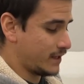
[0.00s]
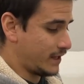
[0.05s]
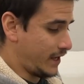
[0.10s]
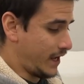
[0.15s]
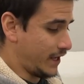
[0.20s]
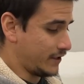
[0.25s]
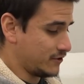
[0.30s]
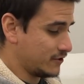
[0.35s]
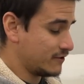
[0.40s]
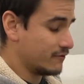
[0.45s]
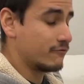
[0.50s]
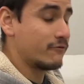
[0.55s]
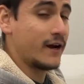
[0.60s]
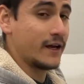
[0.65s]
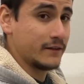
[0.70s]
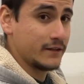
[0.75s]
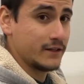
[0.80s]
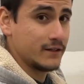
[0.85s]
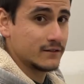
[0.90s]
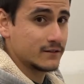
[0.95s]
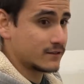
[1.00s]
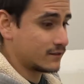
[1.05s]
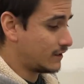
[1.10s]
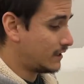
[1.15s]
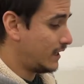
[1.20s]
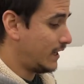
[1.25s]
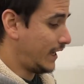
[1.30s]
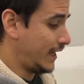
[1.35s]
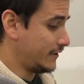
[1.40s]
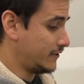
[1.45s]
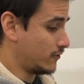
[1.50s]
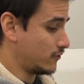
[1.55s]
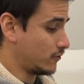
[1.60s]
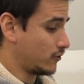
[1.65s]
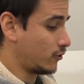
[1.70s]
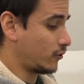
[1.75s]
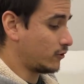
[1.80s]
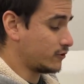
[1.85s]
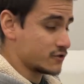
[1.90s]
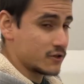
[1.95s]
And you can find these at your
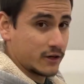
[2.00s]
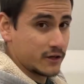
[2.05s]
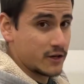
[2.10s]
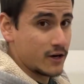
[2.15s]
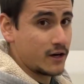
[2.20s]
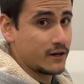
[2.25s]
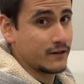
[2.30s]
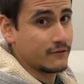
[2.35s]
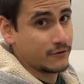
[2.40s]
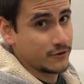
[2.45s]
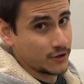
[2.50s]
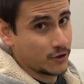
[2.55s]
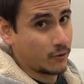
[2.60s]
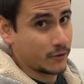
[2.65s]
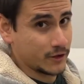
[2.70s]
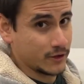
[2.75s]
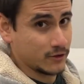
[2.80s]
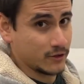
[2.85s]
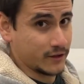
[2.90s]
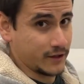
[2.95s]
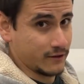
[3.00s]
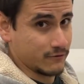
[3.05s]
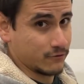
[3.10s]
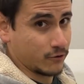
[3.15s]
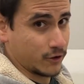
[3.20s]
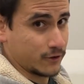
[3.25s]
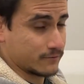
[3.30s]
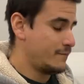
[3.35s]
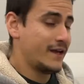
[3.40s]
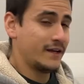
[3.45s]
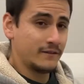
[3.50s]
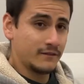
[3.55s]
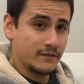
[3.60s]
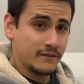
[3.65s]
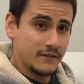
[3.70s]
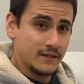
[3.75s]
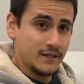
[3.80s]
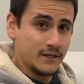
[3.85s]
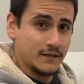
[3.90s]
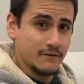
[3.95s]
local junkyard if you know what you're looking for. To make
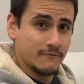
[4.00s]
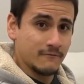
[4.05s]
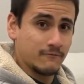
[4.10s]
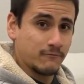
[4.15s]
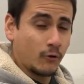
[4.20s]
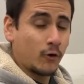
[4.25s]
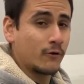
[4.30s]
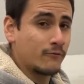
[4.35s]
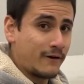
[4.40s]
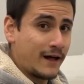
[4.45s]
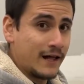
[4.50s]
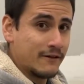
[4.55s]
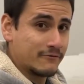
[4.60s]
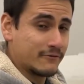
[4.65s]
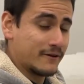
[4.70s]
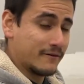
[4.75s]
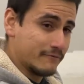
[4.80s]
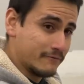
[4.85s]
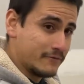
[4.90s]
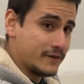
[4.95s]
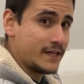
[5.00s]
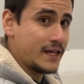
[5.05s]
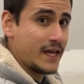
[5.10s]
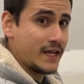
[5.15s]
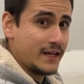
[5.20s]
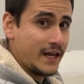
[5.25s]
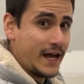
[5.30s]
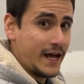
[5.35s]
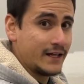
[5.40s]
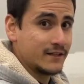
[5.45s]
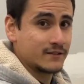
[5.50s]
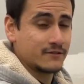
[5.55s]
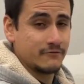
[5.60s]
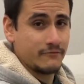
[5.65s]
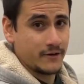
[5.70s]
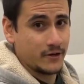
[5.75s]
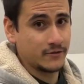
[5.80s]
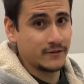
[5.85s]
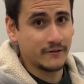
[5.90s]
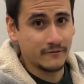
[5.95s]
the 4-valve V8 heads
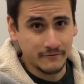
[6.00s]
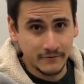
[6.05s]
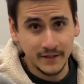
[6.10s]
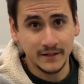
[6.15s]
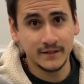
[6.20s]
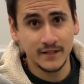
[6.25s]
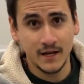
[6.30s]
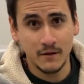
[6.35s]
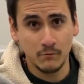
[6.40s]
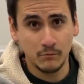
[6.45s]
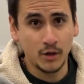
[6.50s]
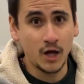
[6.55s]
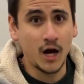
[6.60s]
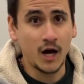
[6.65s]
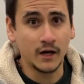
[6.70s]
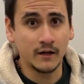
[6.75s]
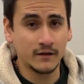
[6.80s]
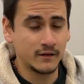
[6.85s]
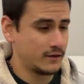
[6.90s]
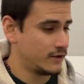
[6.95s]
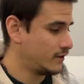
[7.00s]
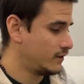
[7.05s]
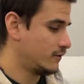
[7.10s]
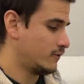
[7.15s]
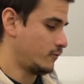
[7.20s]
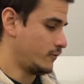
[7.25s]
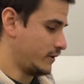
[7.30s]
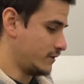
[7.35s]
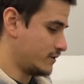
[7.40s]
fit on the V10 block, we